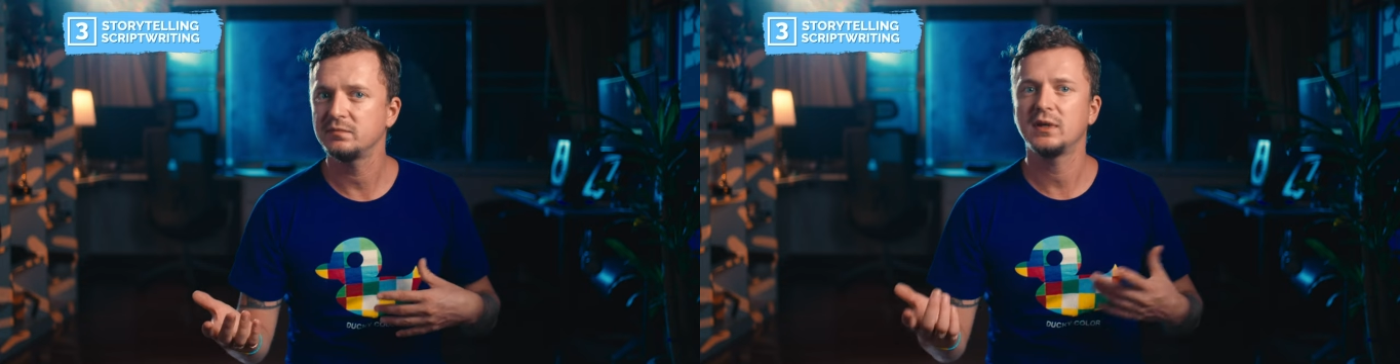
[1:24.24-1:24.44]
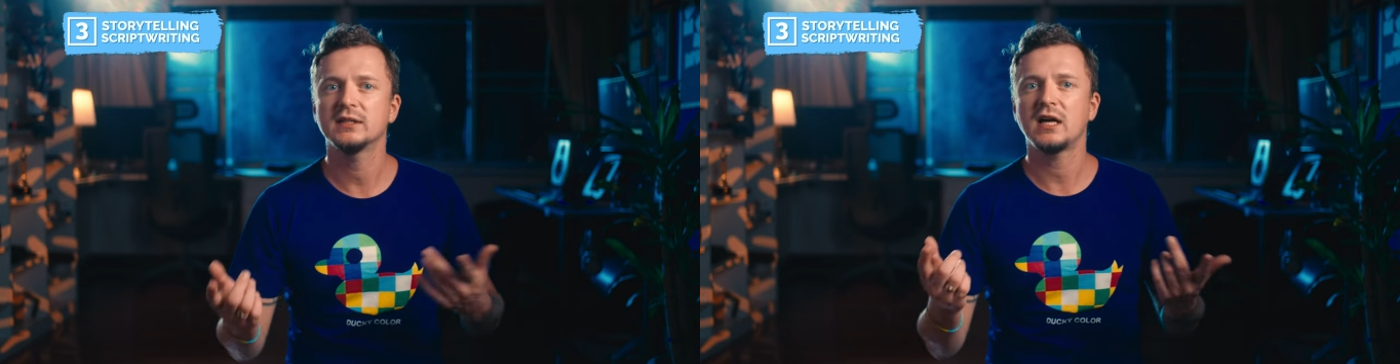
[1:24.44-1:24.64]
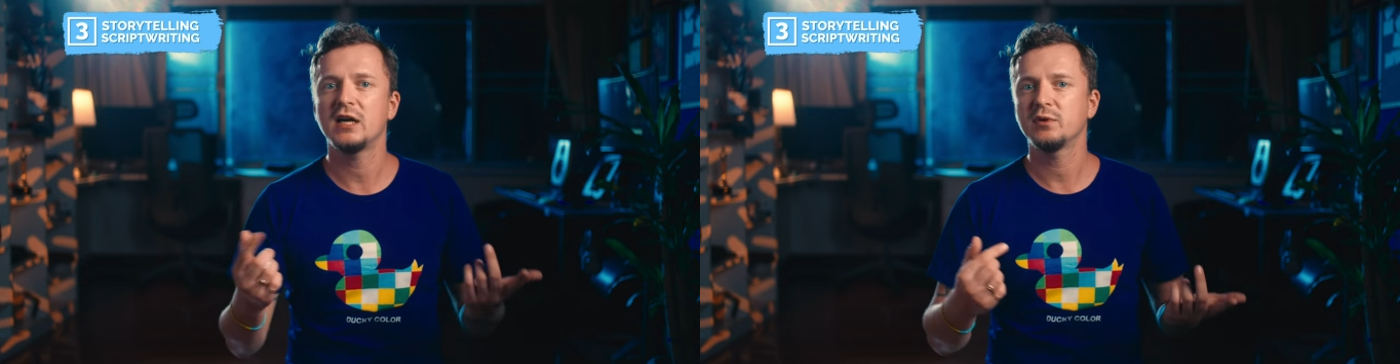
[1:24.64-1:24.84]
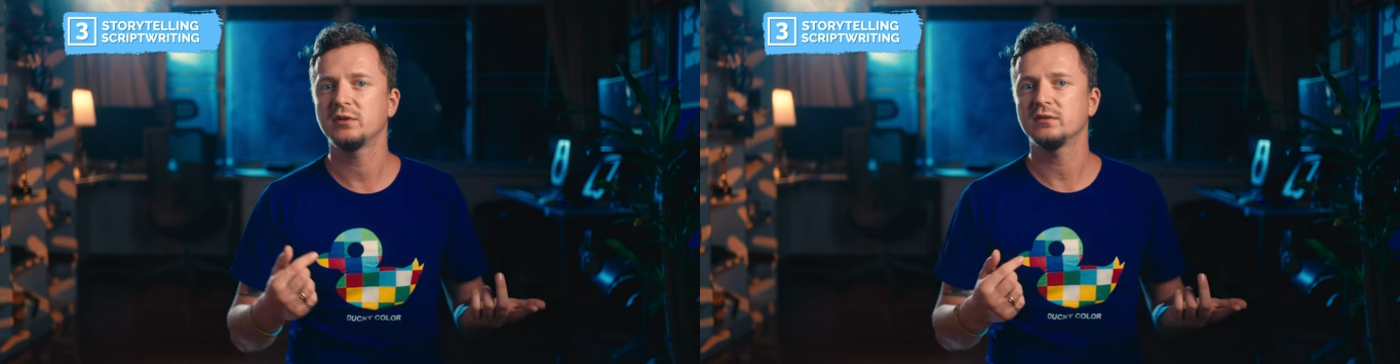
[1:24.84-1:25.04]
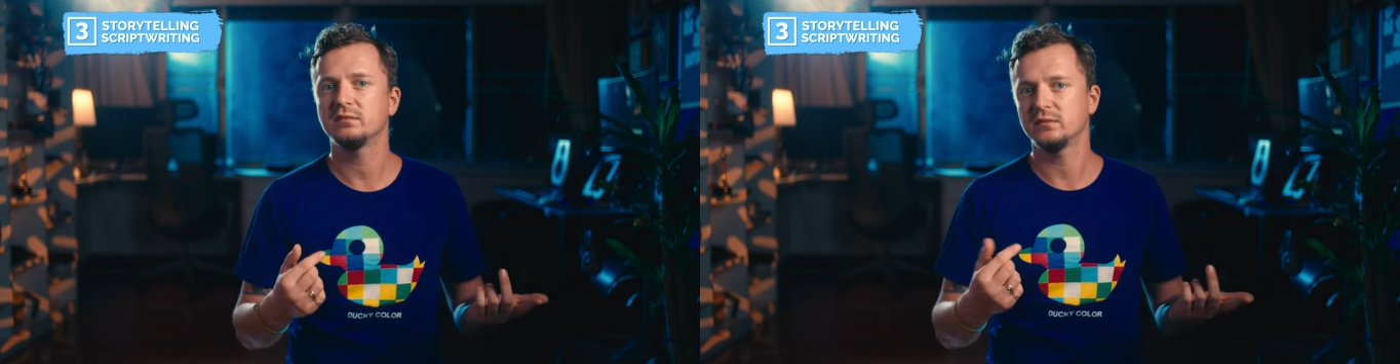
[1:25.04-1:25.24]
but I
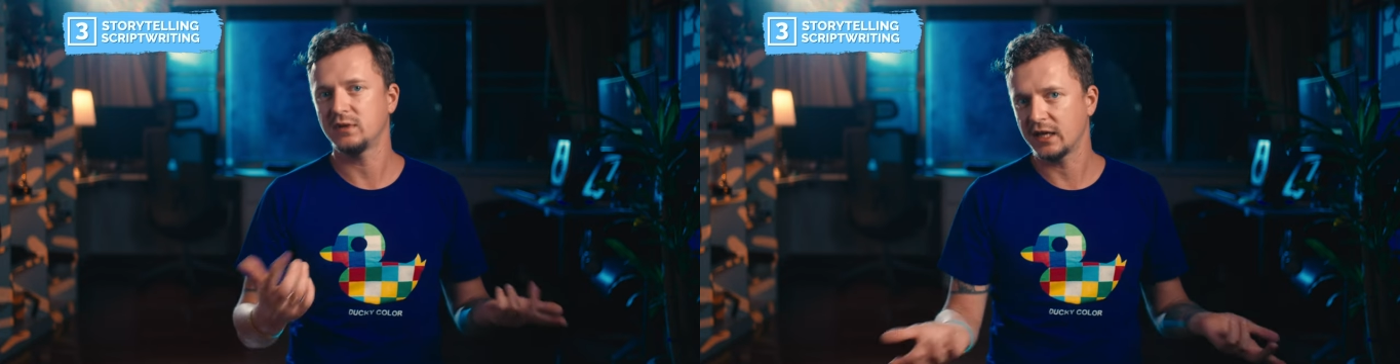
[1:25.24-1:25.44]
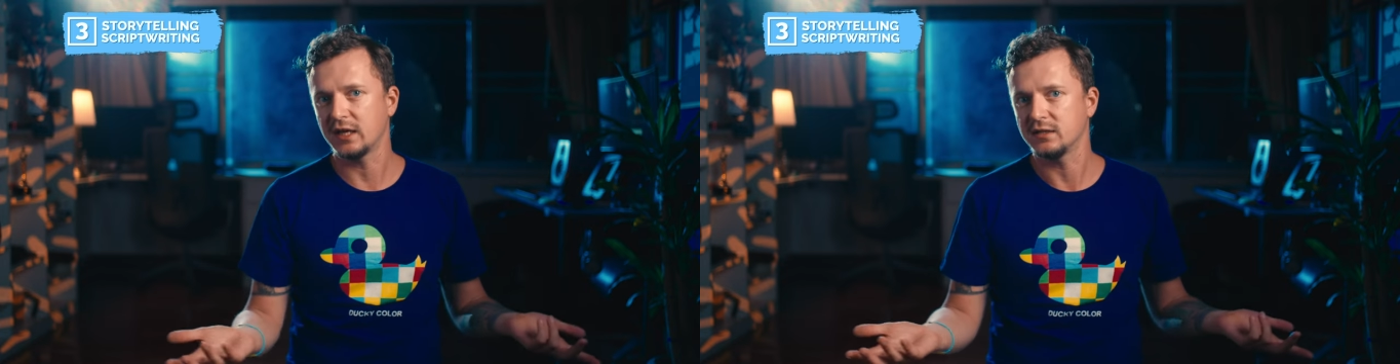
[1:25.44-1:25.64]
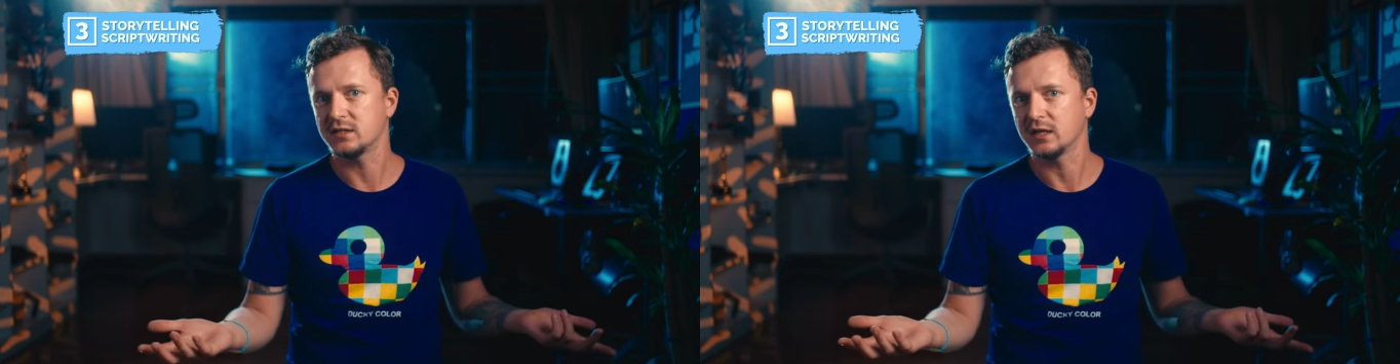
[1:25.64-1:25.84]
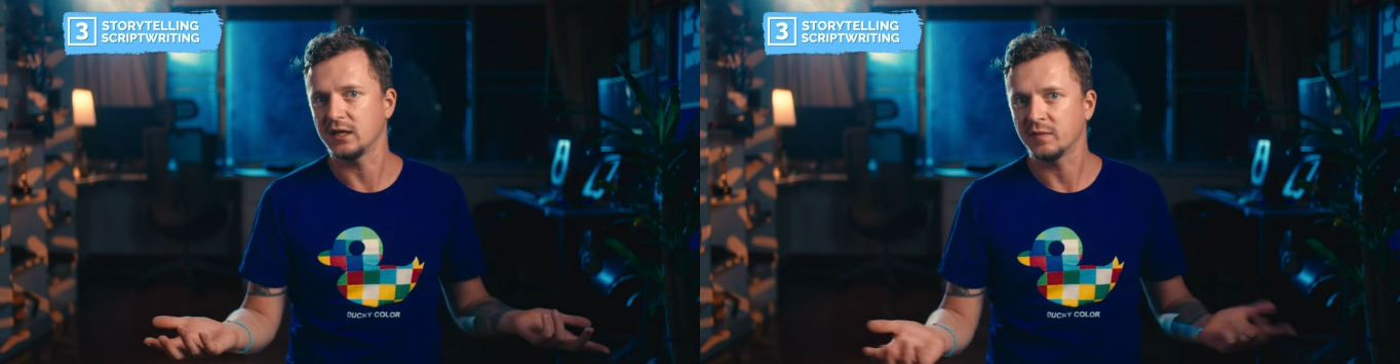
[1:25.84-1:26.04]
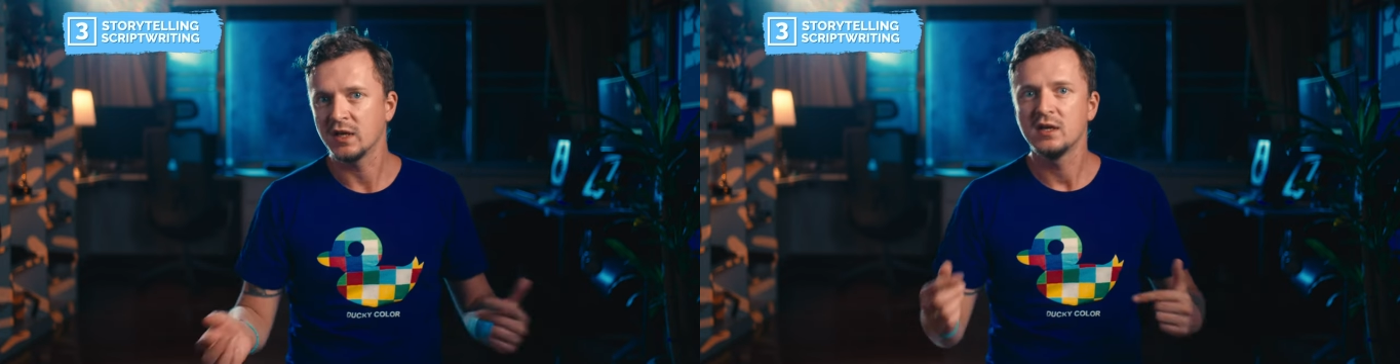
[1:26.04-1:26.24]
will again
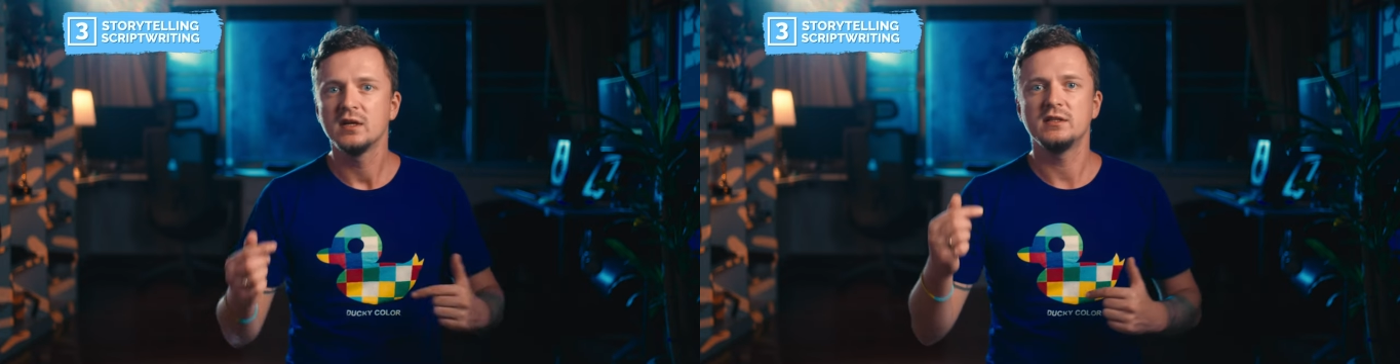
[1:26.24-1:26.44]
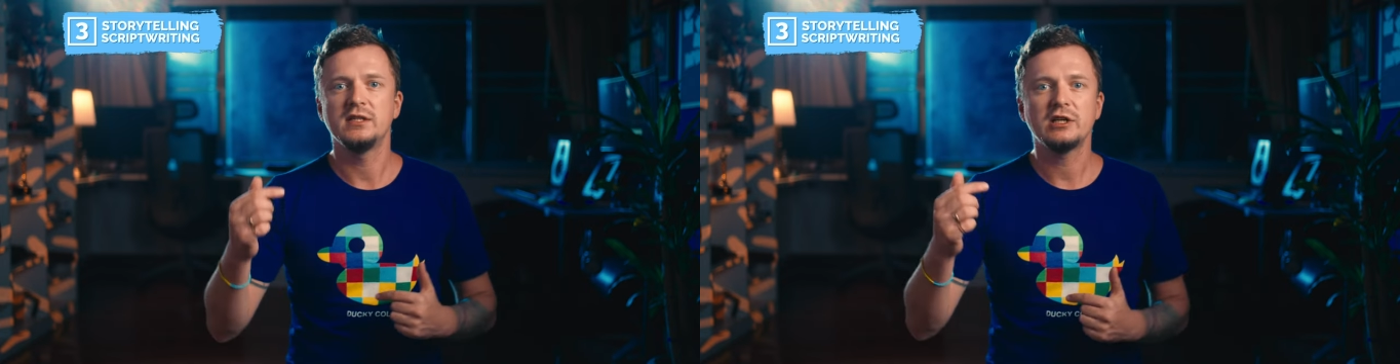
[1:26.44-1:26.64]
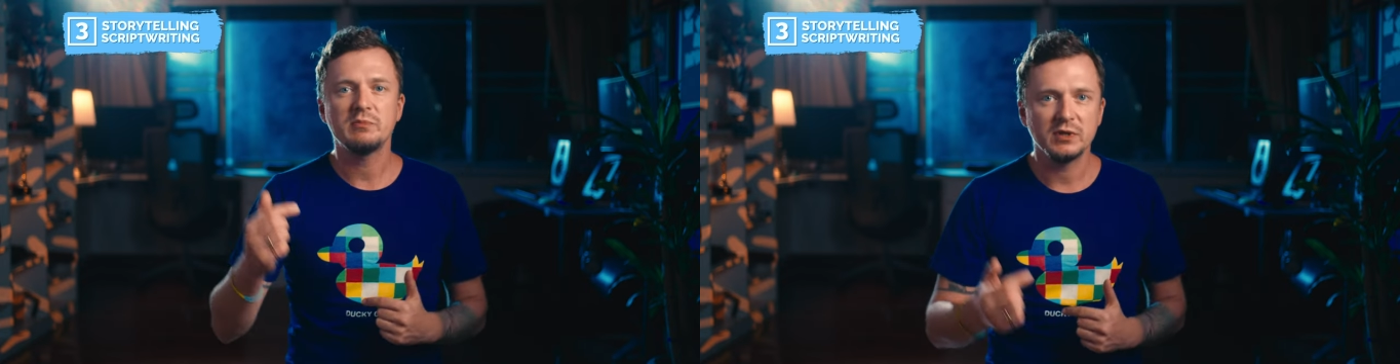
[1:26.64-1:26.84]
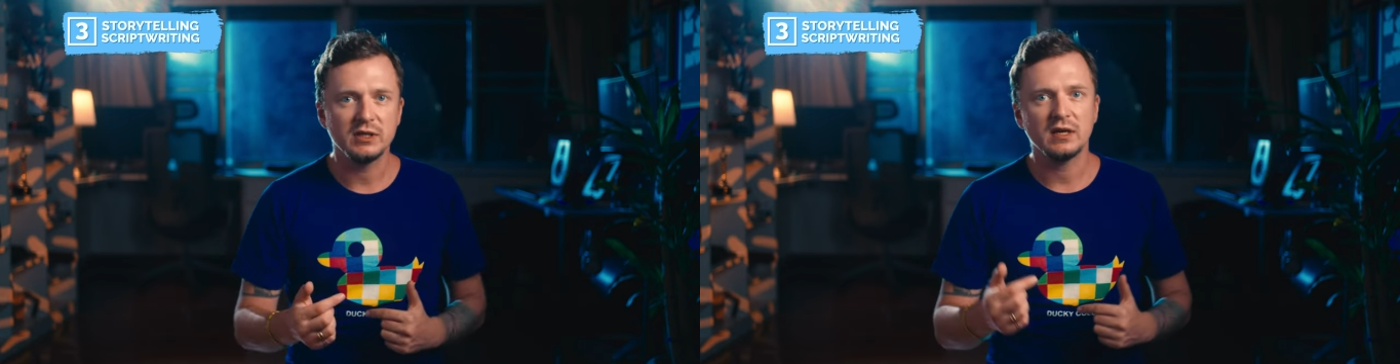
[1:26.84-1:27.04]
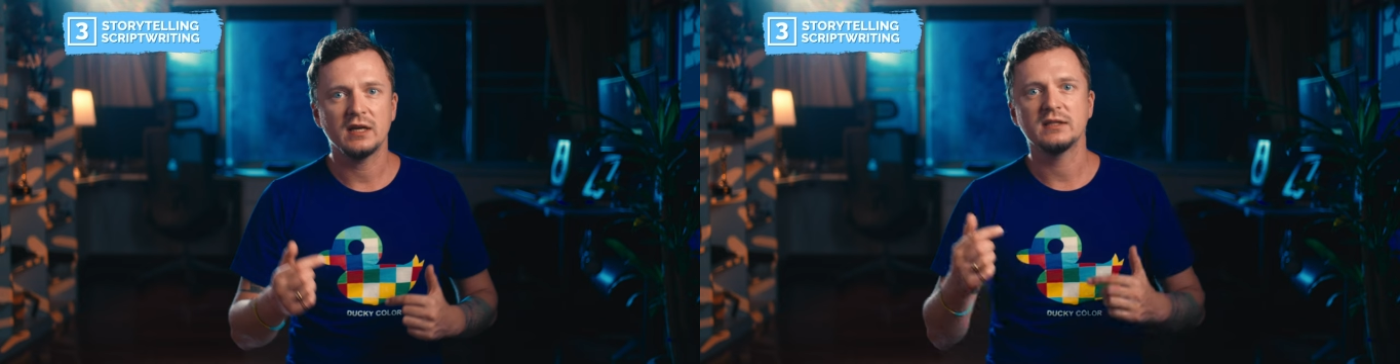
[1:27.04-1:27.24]
disagree. DOP
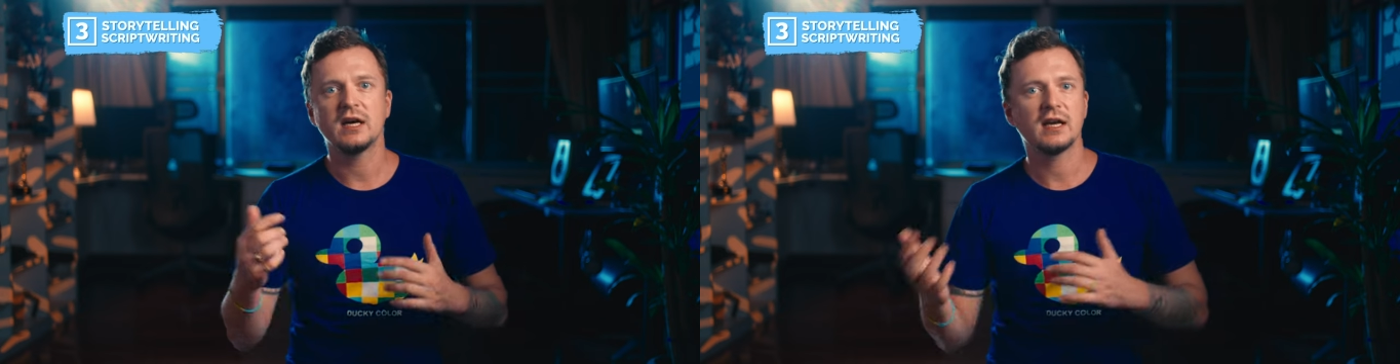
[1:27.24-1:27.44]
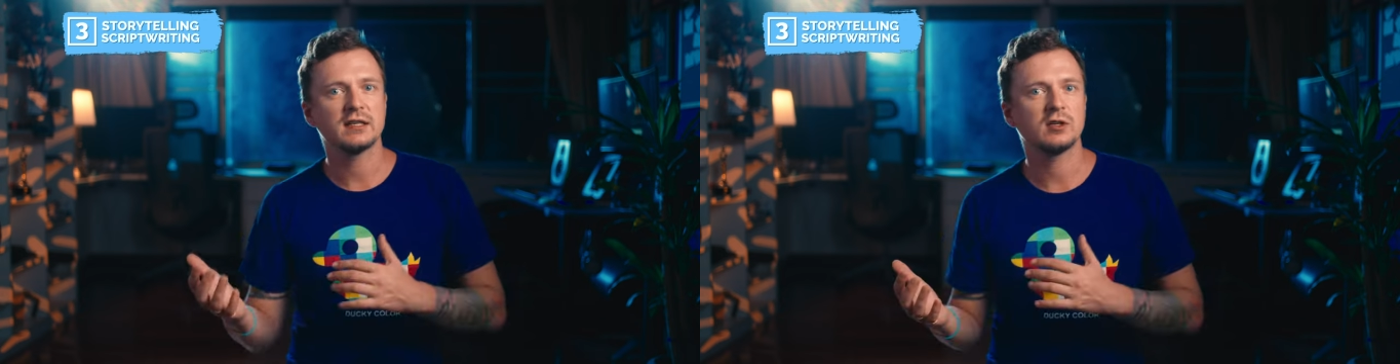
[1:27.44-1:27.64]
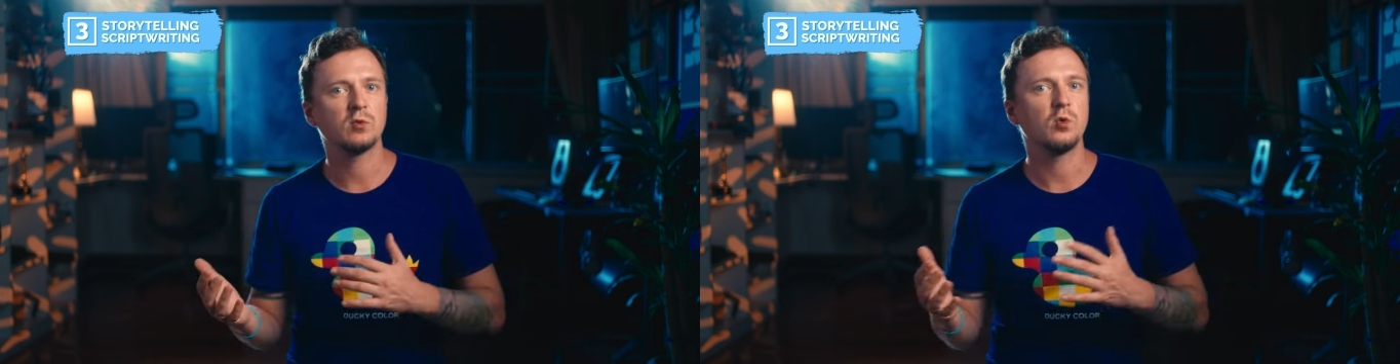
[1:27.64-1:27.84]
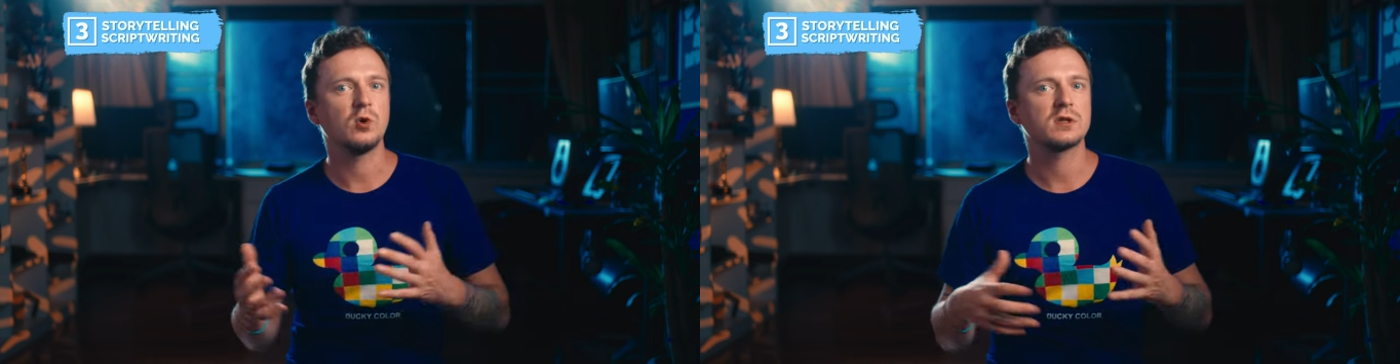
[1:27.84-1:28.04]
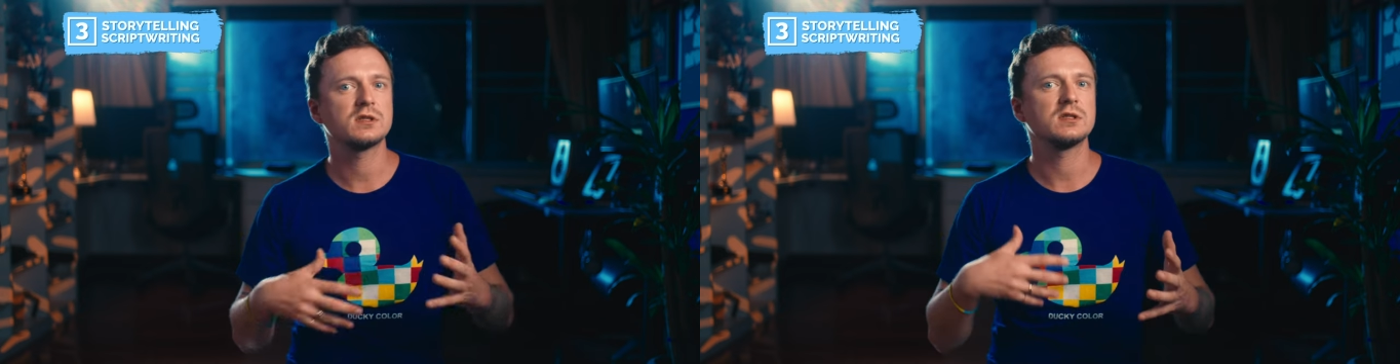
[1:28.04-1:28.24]
and director
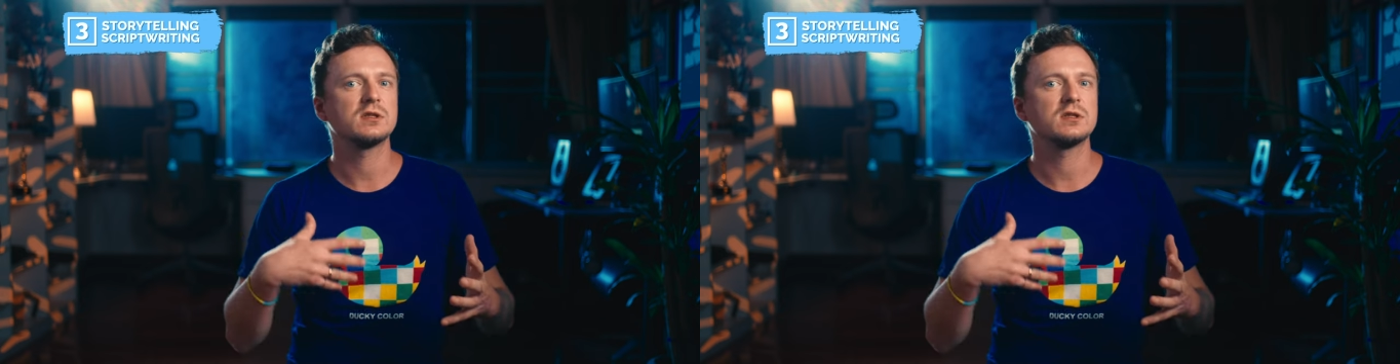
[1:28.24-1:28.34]
works